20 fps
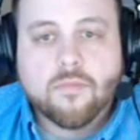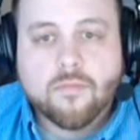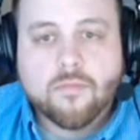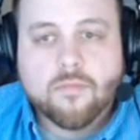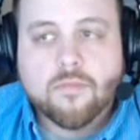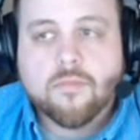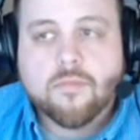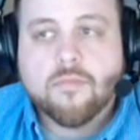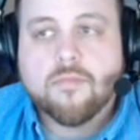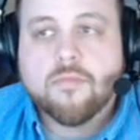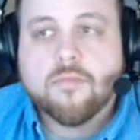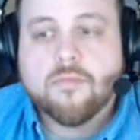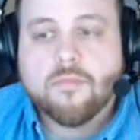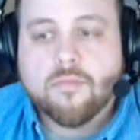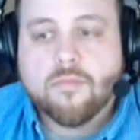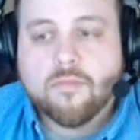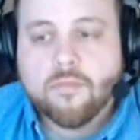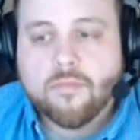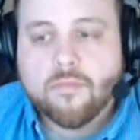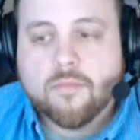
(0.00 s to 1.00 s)

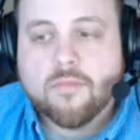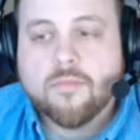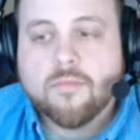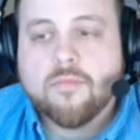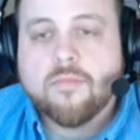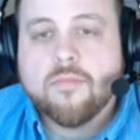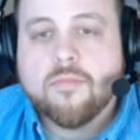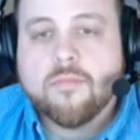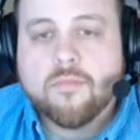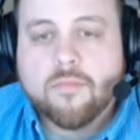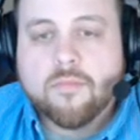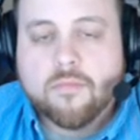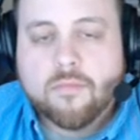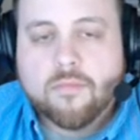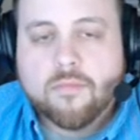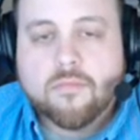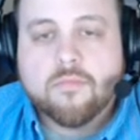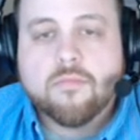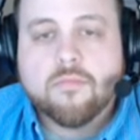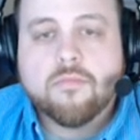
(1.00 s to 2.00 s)

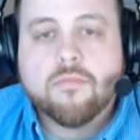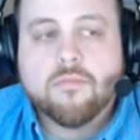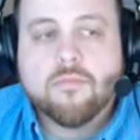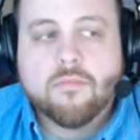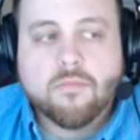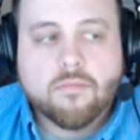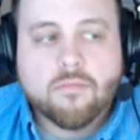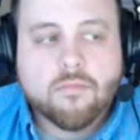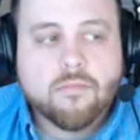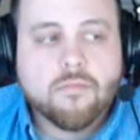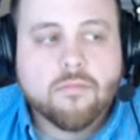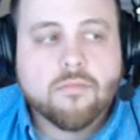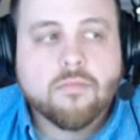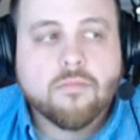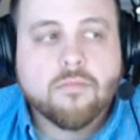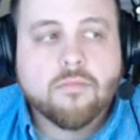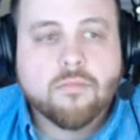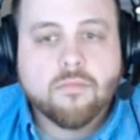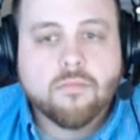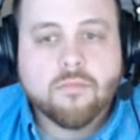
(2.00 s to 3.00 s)

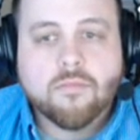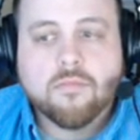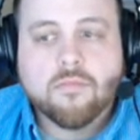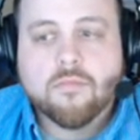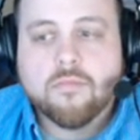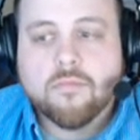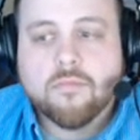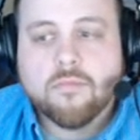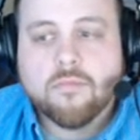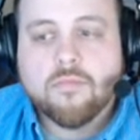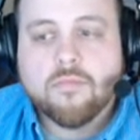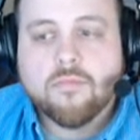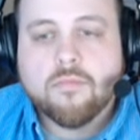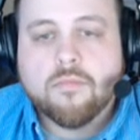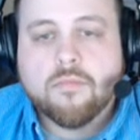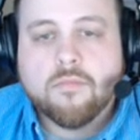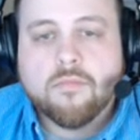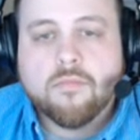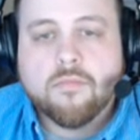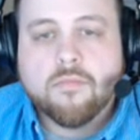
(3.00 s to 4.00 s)

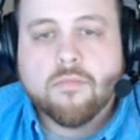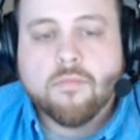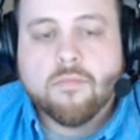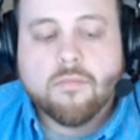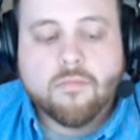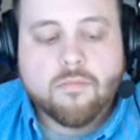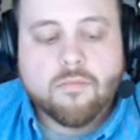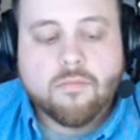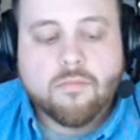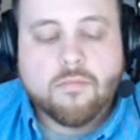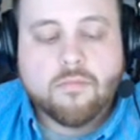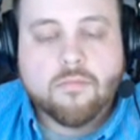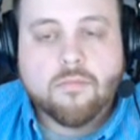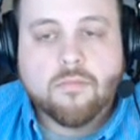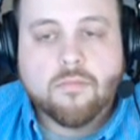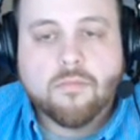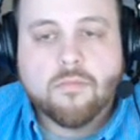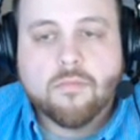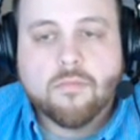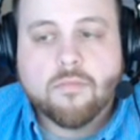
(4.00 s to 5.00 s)

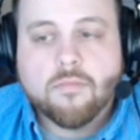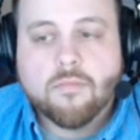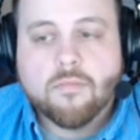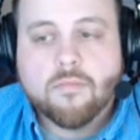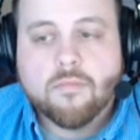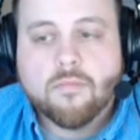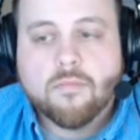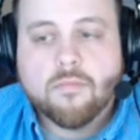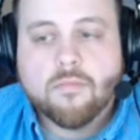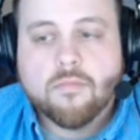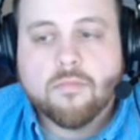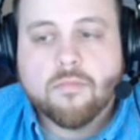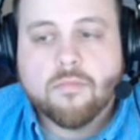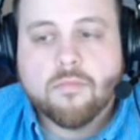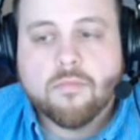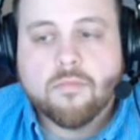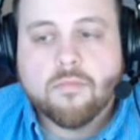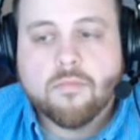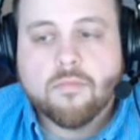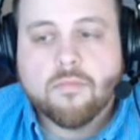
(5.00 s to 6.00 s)

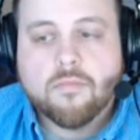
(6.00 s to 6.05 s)
This person isn't speaking.